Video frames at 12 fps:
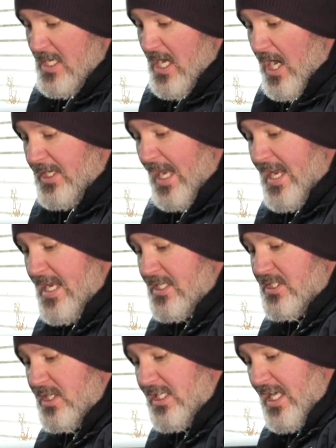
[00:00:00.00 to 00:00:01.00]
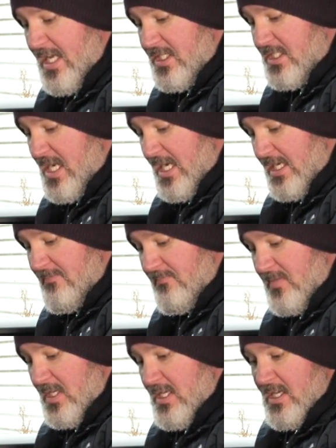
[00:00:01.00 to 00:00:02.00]
Okay, here's the gear stick.
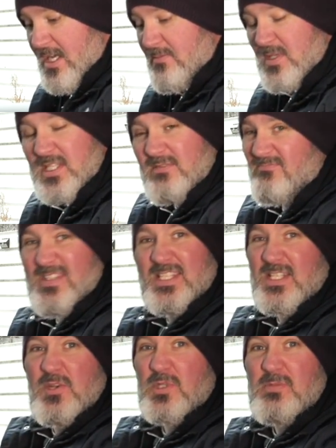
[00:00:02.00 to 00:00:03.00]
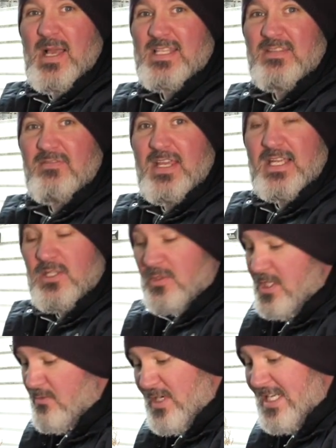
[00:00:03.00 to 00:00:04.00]
I mean, this is an automatic vehicle.
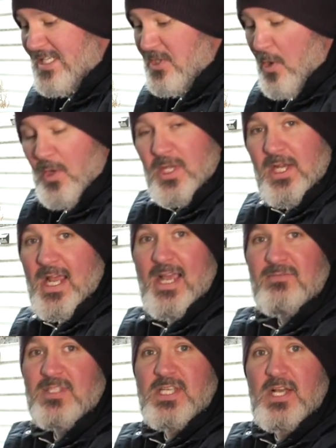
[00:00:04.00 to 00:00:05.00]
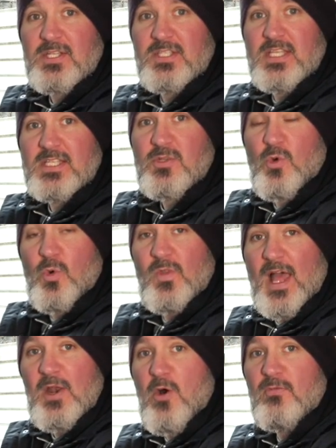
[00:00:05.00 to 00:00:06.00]
You're really not going to have to touch this all
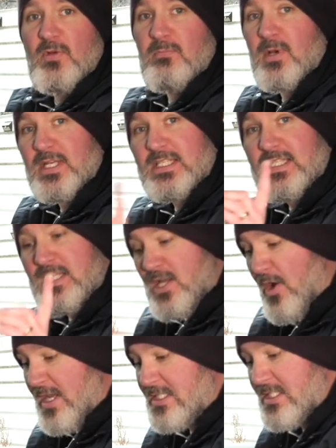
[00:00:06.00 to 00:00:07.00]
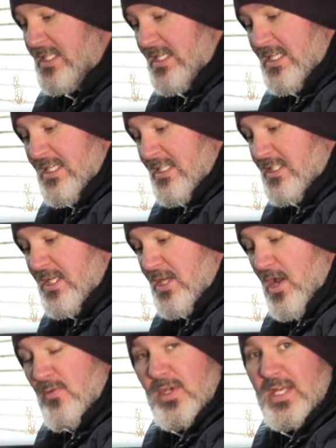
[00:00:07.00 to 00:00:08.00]
that often, but it's nice to
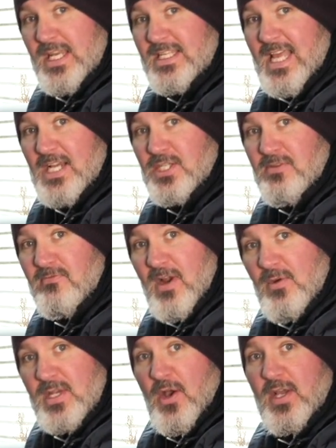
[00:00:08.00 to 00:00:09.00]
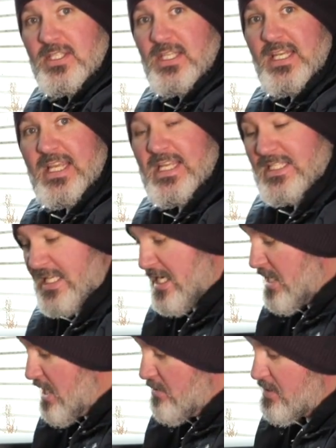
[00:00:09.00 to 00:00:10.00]
know that it is actually very nice and easy to
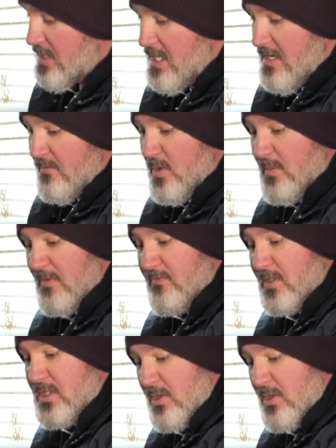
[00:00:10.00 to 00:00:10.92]
use. Put my foot on